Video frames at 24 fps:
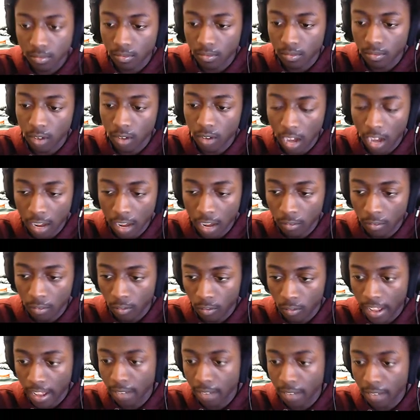know,
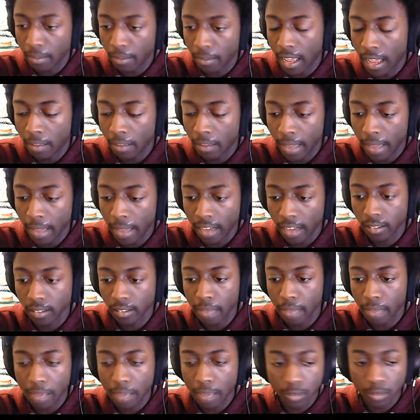random man on the
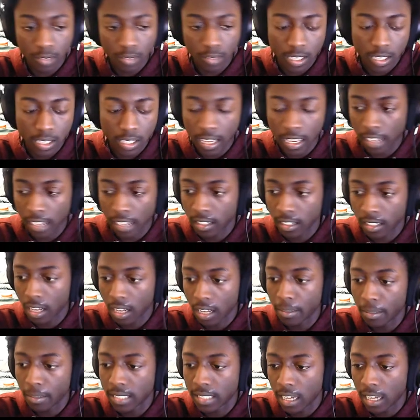map, so he's got to
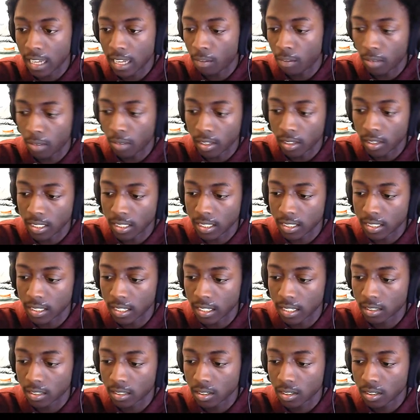come in to help on these
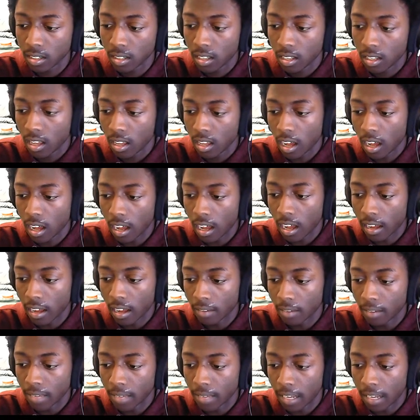things, and
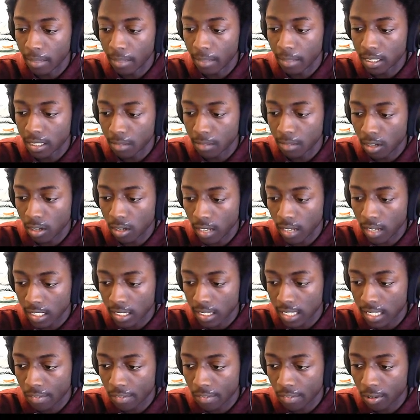it makes them, you know, a lot
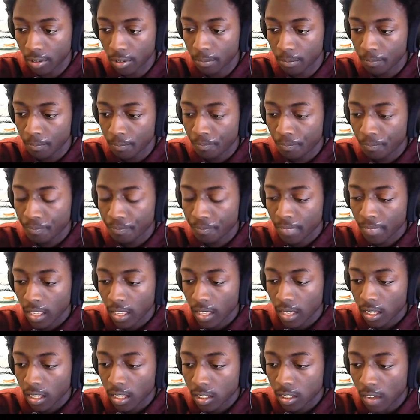safer.
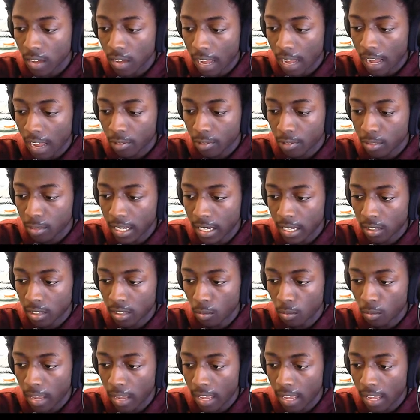So after you take the
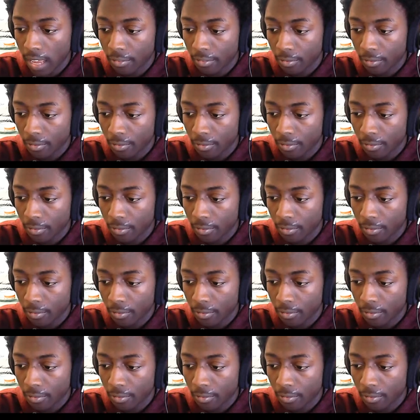wave,